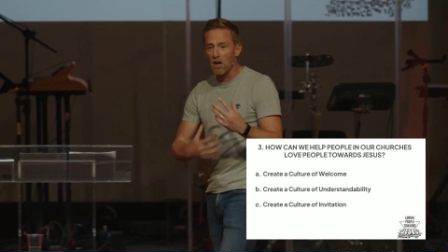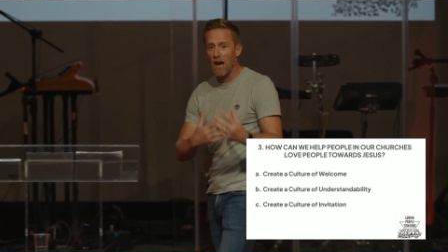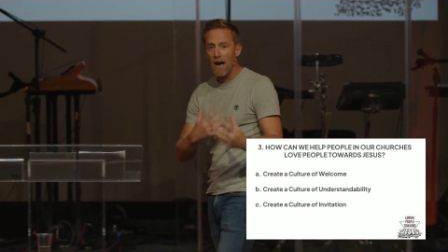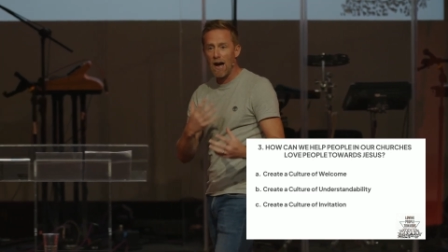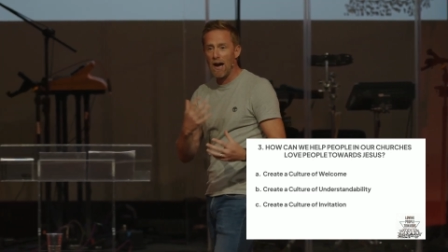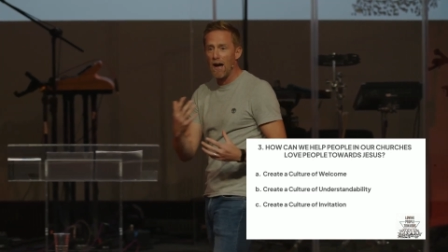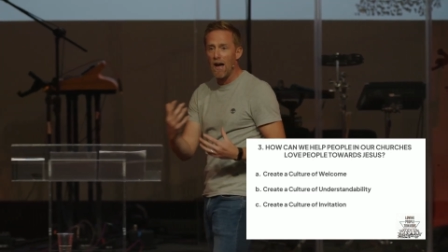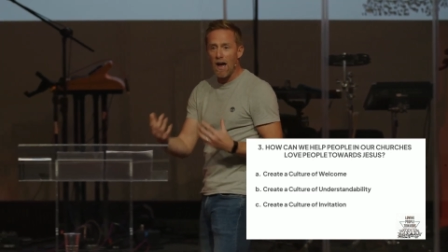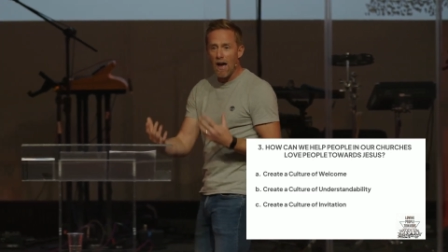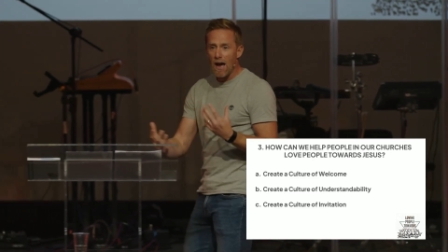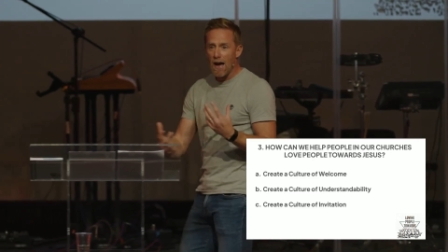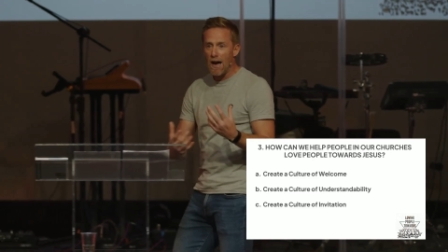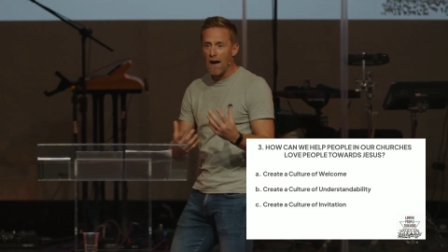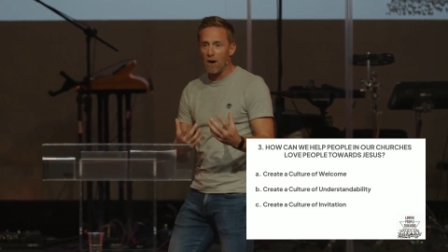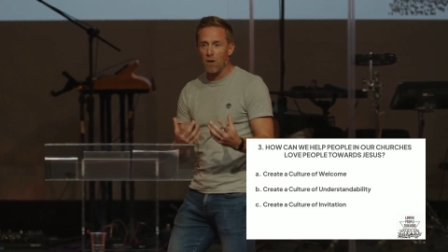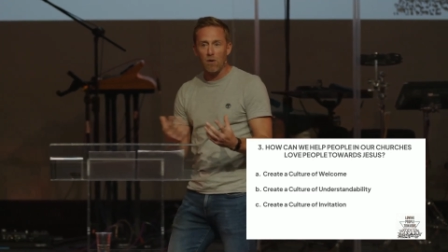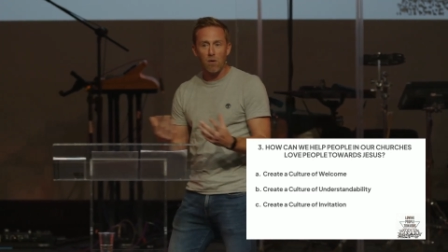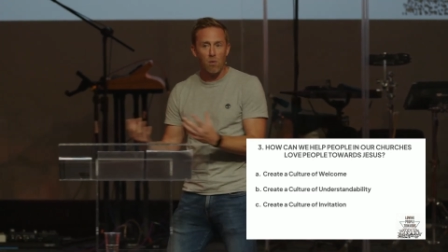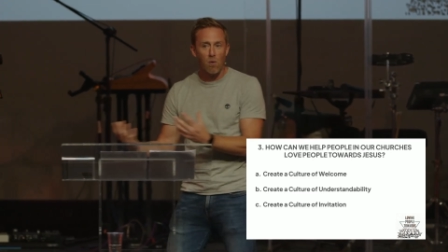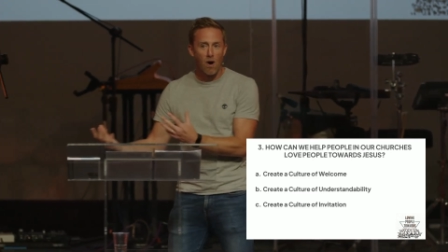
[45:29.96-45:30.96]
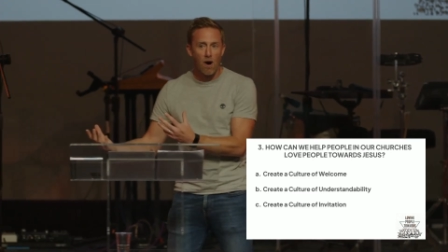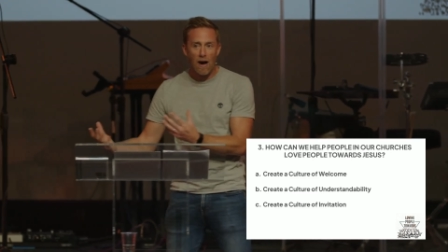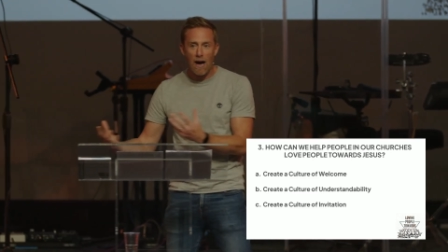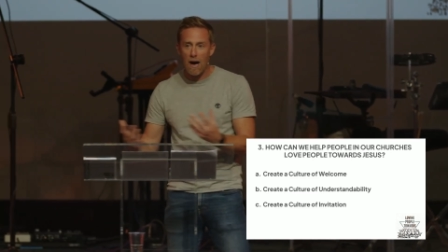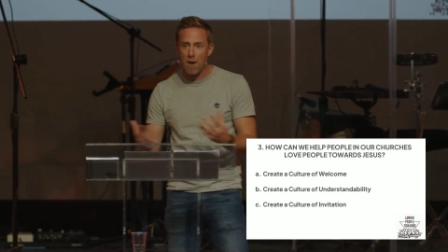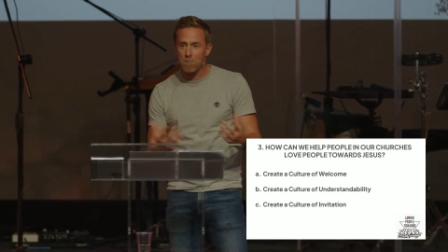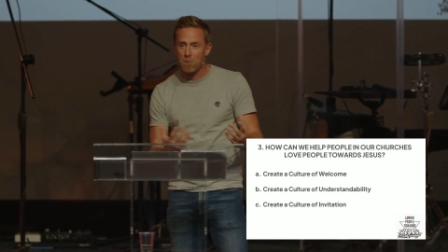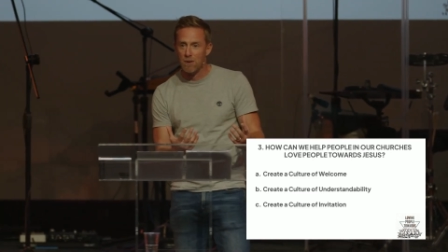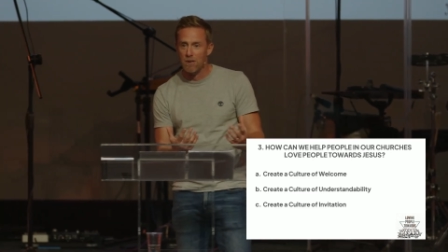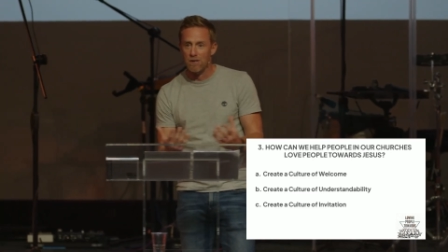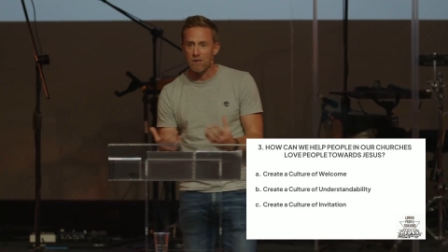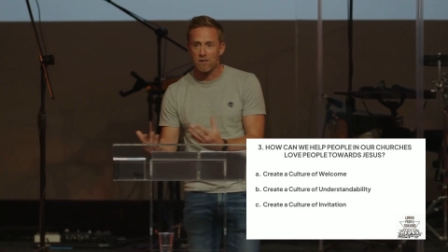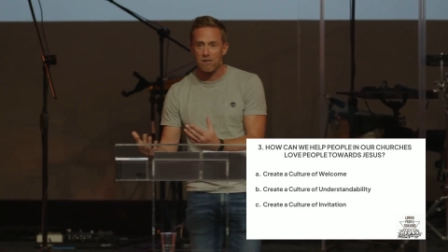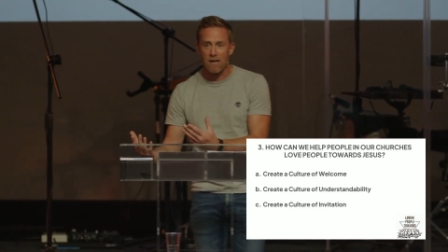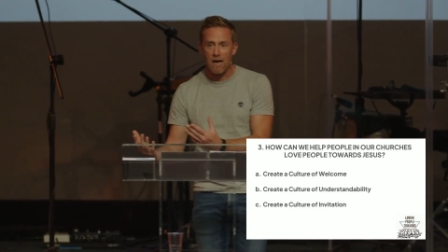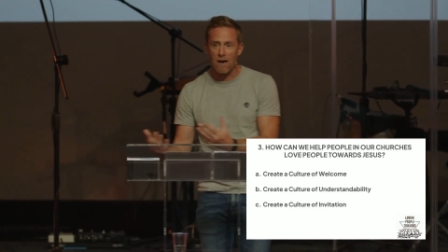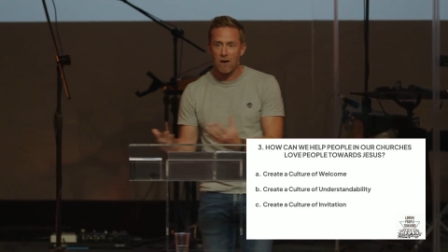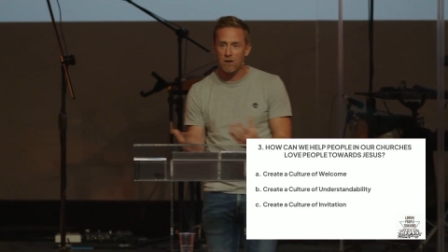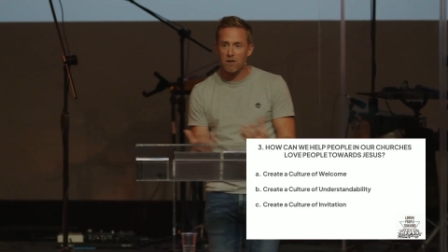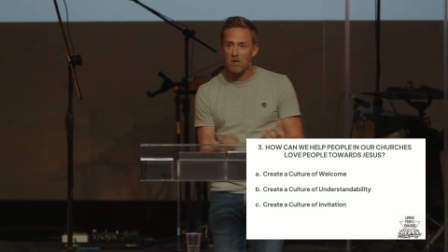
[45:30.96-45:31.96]
So how, how, what
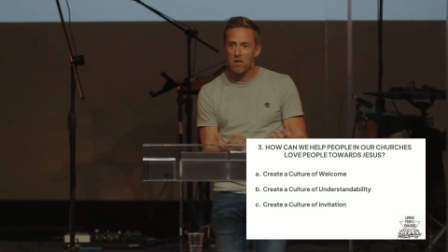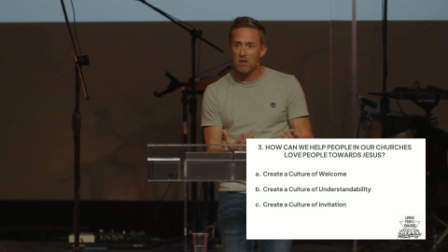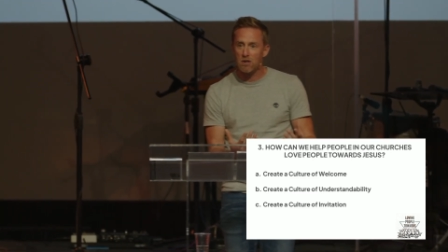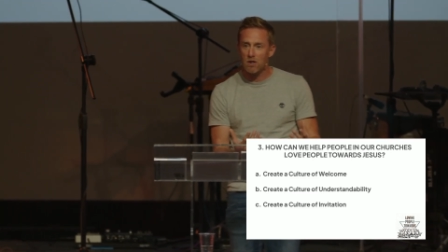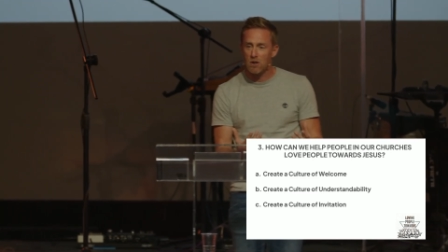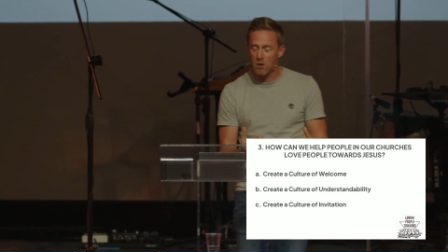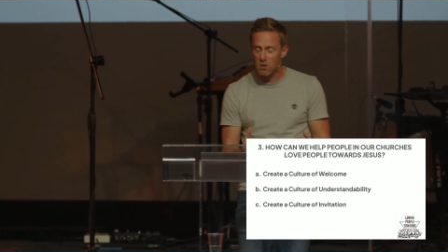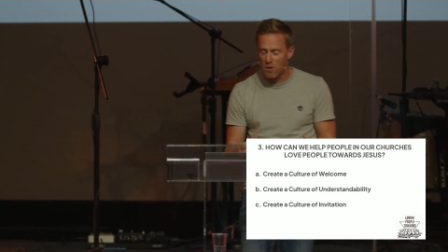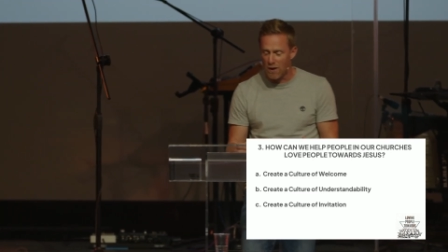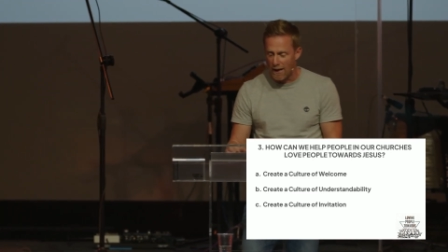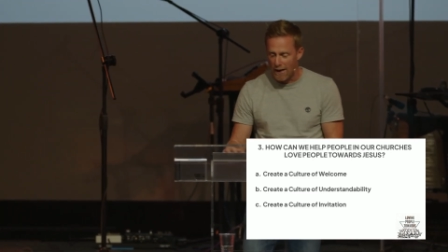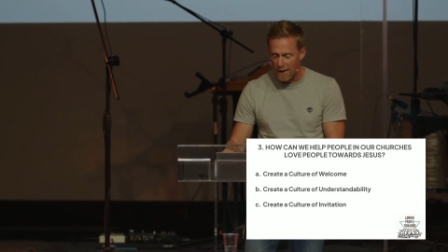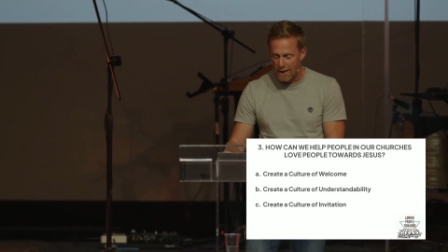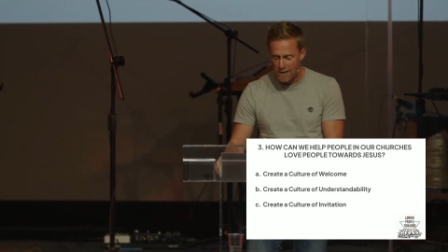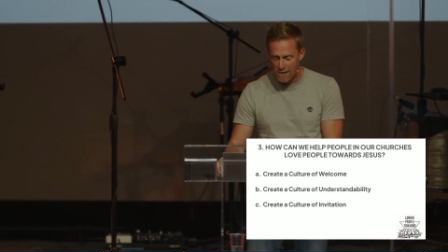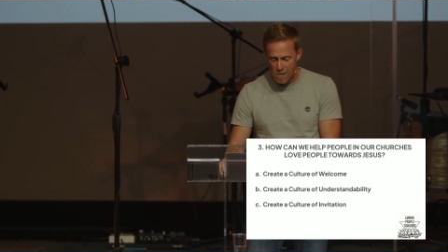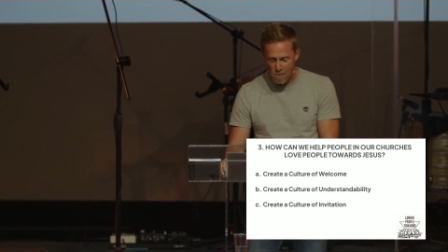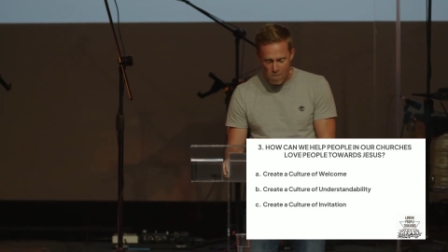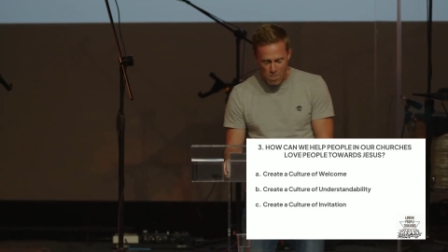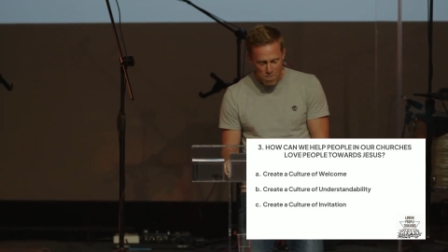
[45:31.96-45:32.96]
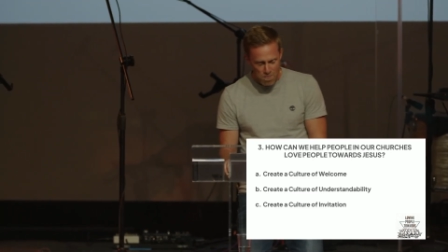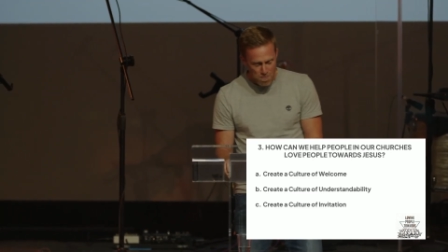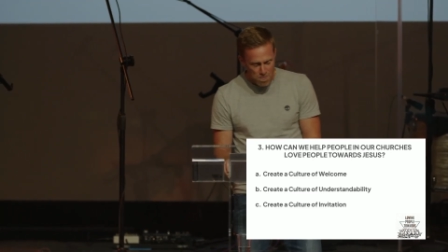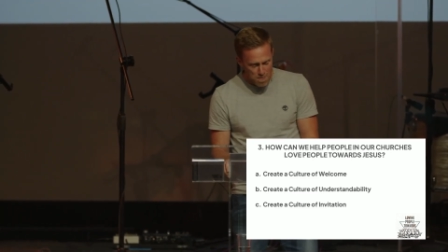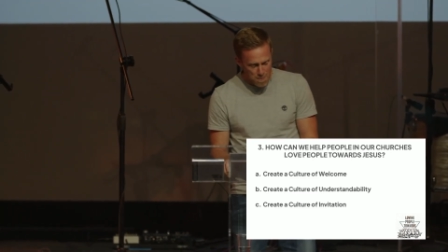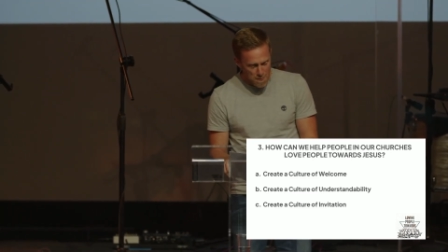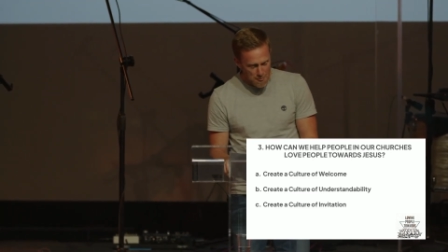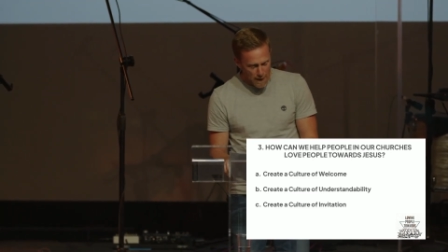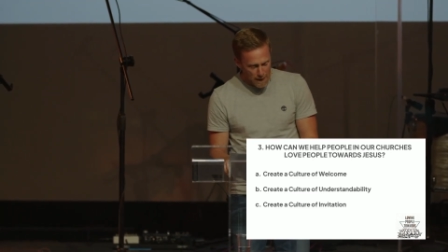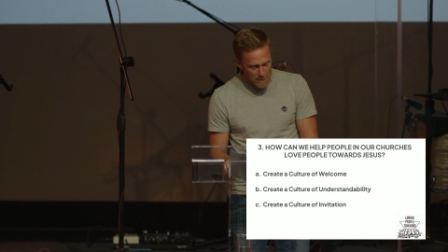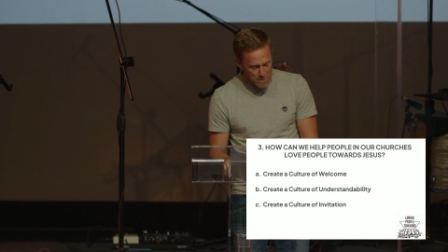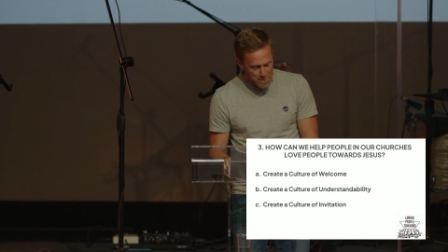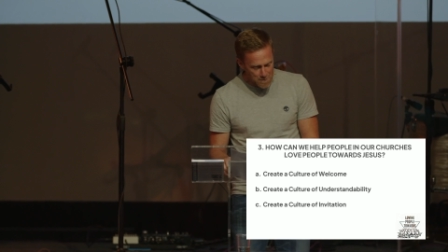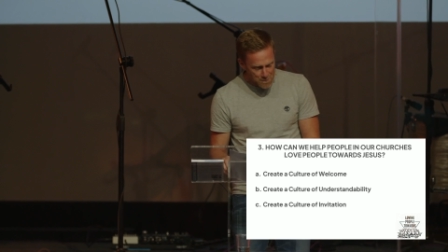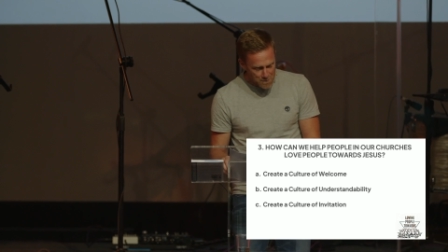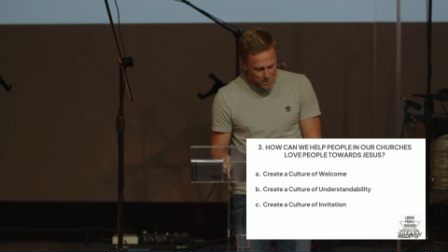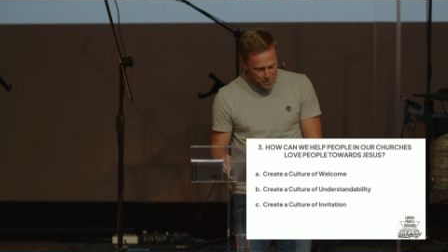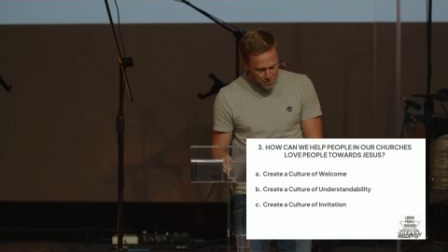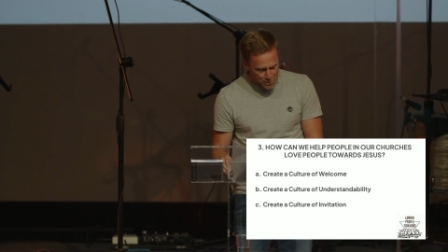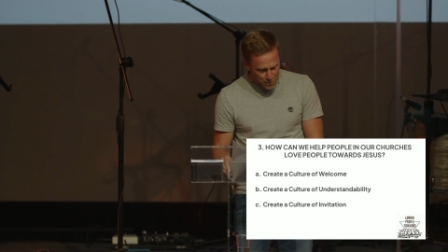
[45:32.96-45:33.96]
happens? How do you do that? Um,